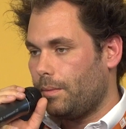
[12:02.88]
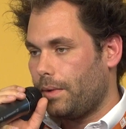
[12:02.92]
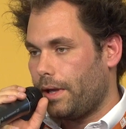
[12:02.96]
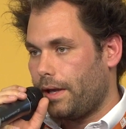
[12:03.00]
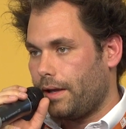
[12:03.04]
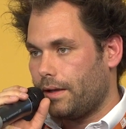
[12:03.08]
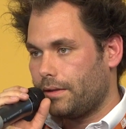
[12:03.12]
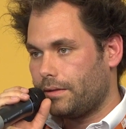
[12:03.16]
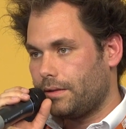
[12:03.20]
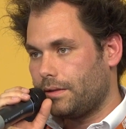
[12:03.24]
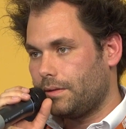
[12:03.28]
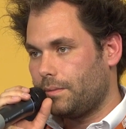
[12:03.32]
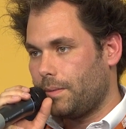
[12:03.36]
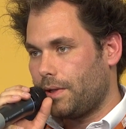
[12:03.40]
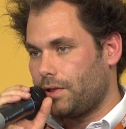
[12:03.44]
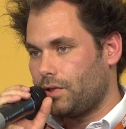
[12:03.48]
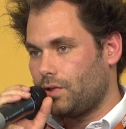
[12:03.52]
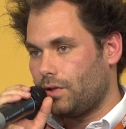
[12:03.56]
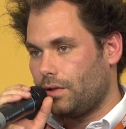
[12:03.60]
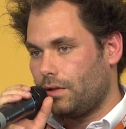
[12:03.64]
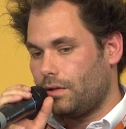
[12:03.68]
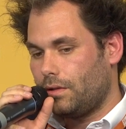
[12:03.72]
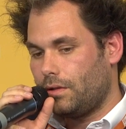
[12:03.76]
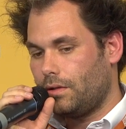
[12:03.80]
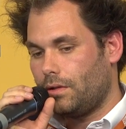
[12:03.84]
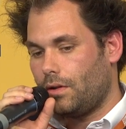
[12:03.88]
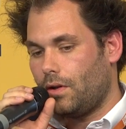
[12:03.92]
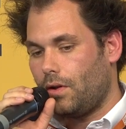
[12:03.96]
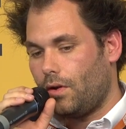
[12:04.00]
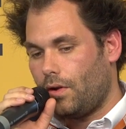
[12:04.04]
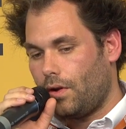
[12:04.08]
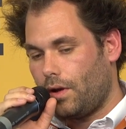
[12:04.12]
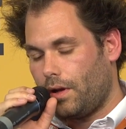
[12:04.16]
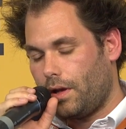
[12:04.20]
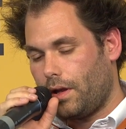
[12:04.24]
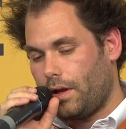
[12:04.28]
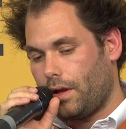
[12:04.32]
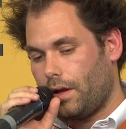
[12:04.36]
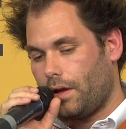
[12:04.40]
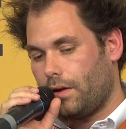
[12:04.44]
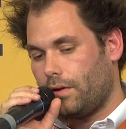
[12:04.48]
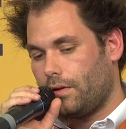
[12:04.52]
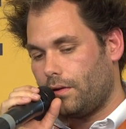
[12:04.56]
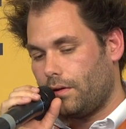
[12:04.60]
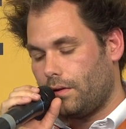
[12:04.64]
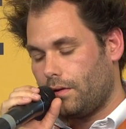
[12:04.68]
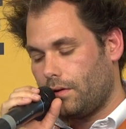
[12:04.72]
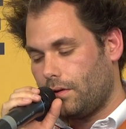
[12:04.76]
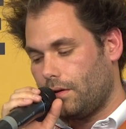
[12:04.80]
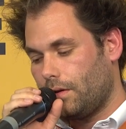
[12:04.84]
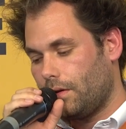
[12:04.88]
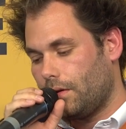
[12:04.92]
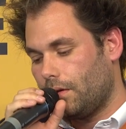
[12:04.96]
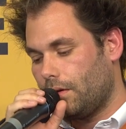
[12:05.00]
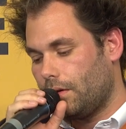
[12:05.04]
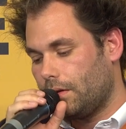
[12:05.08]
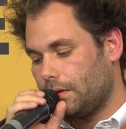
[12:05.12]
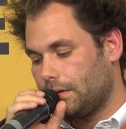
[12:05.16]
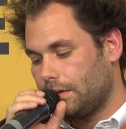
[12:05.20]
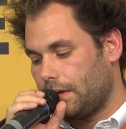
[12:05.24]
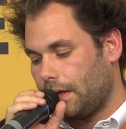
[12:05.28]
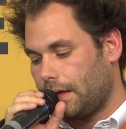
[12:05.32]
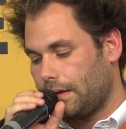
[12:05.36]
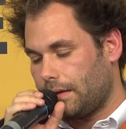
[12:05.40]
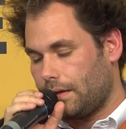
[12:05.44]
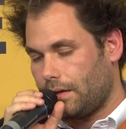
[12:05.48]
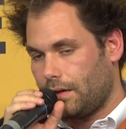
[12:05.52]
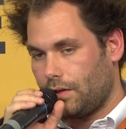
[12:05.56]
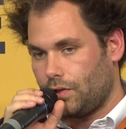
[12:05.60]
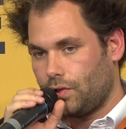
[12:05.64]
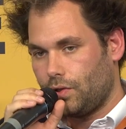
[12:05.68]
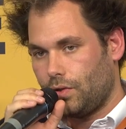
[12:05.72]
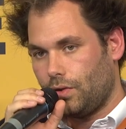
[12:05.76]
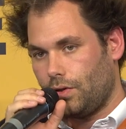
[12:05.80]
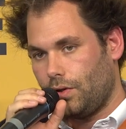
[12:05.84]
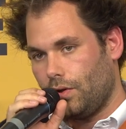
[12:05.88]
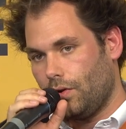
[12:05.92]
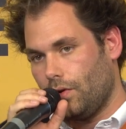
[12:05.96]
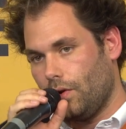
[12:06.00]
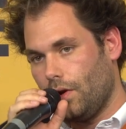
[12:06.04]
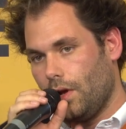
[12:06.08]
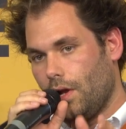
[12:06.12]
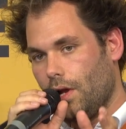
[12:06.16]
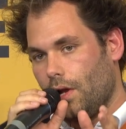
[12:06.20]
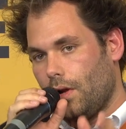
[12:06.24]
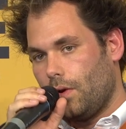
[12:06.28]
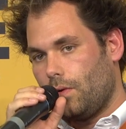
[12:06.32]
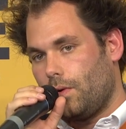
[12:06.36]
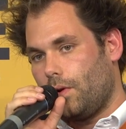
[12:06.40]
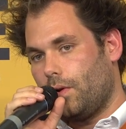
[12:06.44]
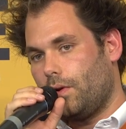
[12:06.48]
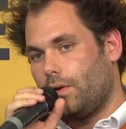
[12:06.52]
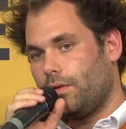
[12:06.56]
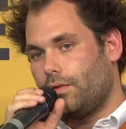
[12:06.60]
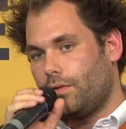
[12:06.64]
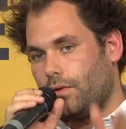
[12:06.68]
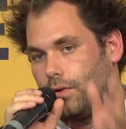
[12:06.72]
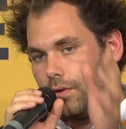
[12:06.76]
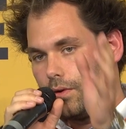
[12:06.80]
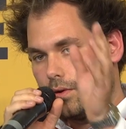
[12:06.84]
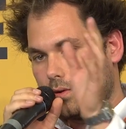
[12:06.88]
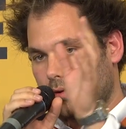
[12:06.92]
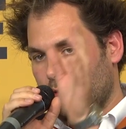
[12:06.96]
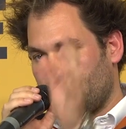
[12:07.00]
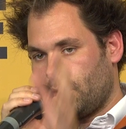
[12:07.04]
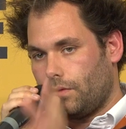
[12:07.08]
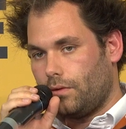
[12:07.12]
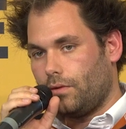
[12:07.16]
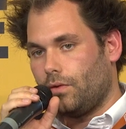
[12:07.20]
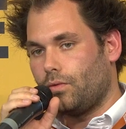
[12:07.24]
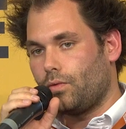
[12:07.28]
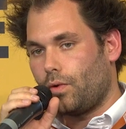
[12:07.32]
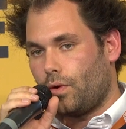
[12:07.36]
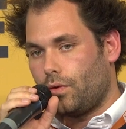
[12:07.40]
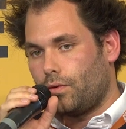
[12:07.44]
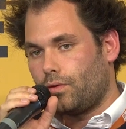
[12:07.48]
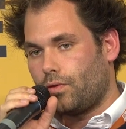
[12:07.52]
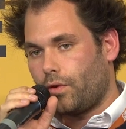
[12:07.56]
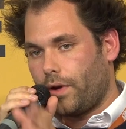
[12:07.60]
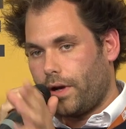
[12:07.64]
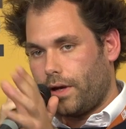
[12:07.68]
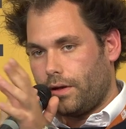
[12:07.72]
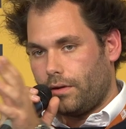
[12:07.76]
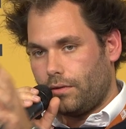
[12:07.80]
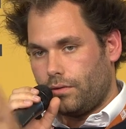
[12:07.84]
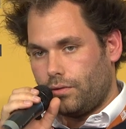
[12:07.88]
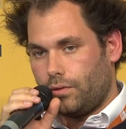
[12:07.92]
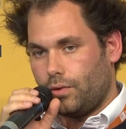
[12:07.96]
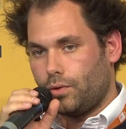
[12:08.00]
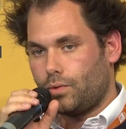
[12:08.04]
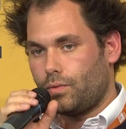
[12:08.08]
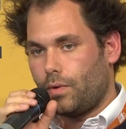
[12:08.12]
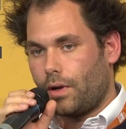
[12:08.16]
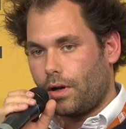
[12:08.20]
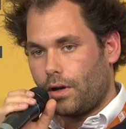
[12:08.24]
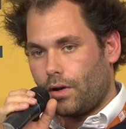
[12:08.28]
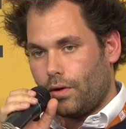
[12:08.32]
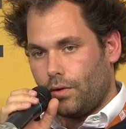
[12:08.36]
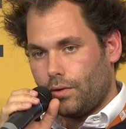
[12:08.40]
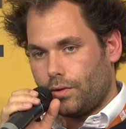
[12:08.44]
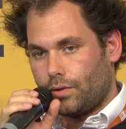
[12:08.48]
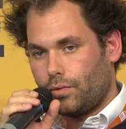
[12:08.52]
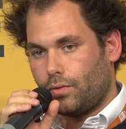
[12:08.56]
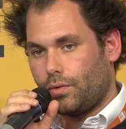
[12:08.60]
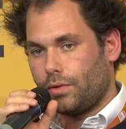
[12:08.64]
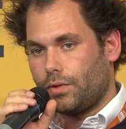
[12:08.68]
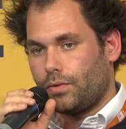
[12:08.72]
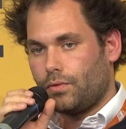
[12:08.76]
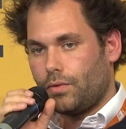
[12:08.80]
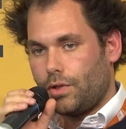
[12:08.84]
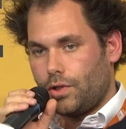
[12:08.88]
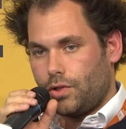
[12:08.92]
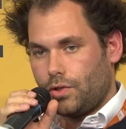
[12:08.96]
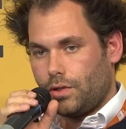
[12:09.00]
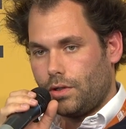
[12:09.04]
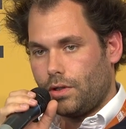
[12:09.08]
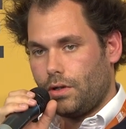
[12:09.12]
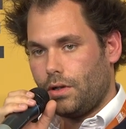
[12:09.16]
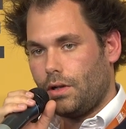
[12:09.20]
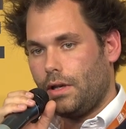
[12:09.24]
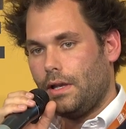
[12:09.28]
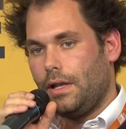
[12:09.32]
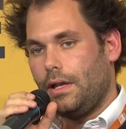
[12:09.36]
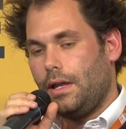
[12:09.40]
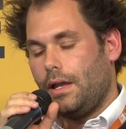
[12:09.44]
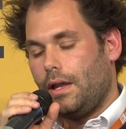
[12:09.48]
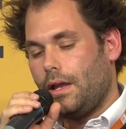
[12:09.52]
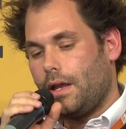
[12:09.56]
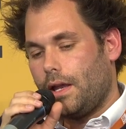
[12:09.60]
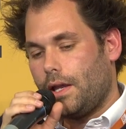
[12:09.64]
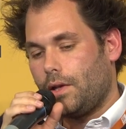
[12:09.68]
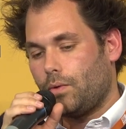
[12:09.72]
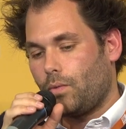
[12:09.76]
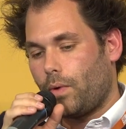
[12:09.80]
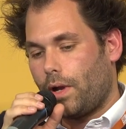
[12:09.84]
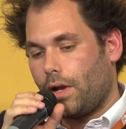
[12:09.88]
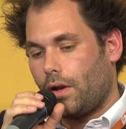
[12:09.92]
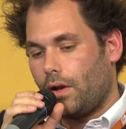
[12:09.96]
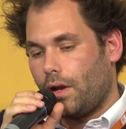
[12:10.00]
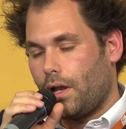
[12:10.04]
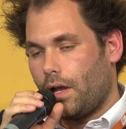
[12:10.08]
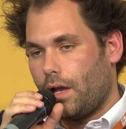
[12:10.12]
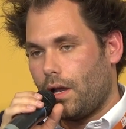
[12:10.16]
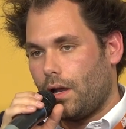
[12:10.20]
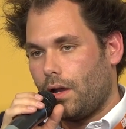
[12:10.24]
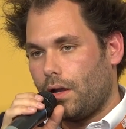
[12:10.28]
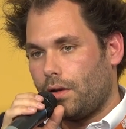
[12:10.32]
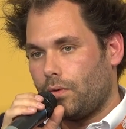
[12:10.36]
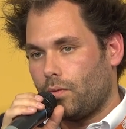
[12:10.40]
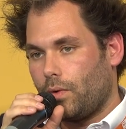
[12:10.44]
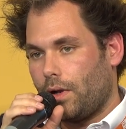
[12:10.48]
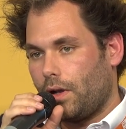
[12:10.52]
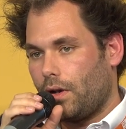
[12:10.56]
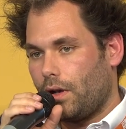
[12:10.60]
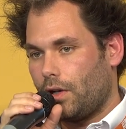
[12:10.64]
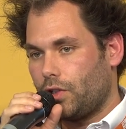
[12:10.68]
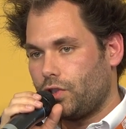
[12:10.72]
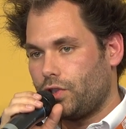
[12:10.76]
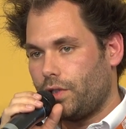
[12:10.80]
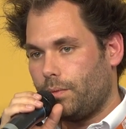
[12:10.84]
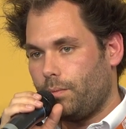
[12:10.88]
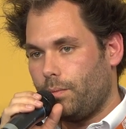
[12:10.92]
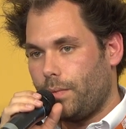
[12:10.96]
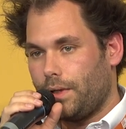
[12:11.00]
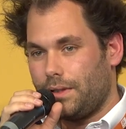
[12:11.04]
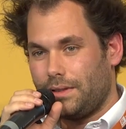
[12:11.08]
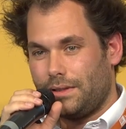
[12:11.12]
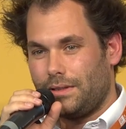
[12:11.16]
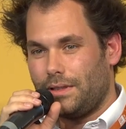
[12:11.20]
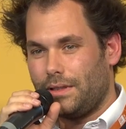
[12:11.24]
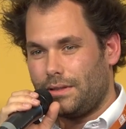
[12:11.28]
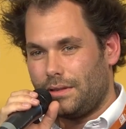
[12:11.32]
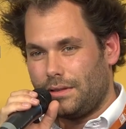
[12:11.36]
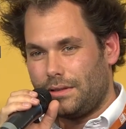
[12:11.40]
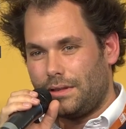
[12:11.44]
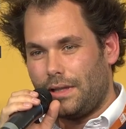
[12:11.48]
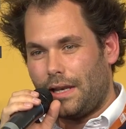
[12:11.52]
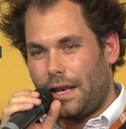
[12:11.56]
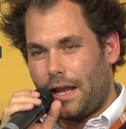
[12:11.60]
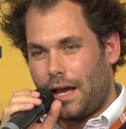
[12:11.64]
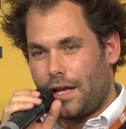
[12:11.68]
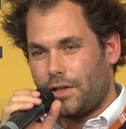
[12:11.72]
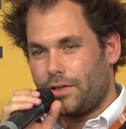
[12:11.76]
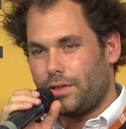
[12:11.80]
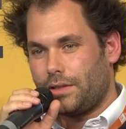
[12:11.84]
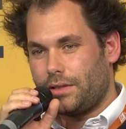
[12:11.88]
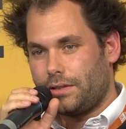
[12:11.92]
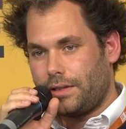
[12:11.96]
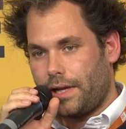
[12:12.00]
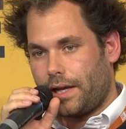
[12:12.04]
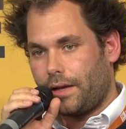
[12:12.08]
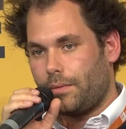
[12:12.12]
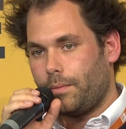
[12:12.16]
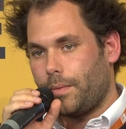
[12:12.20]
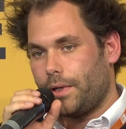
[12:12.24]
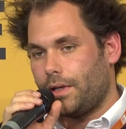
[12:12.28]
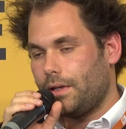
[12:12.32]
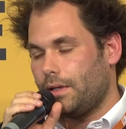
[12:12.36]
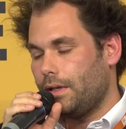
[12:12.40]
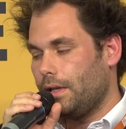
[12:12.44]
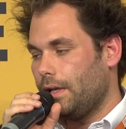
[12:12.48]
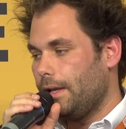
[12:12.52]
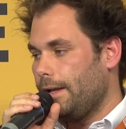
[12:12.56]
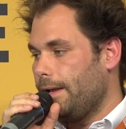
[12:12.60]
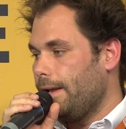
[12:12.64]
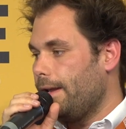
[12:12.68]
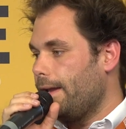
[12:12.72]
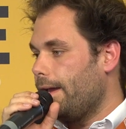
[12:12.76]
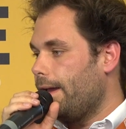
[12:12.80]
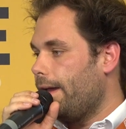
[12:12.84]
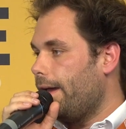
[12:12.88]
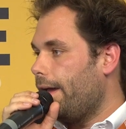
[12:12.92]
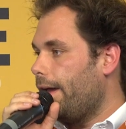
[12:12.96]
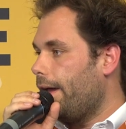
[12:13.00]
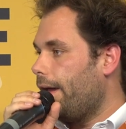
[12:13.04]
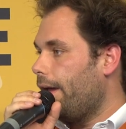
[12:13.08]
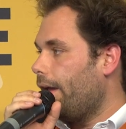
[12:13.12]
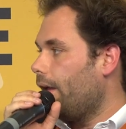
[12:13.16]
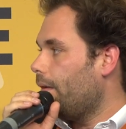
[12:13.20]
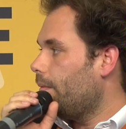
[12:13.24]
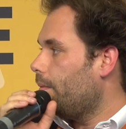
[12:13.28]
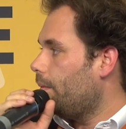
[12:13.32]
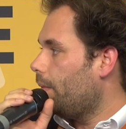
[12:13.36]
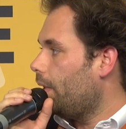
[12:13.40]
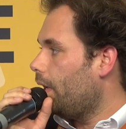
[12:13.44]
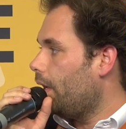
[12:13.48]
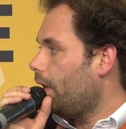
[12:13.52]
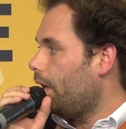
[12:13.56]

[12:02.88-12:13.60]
players. As mentioned earlier on the slide that I showed you, we only focus on Roadfreight, full truckloads, cross-regional, and regular shipments. This is the largest segment that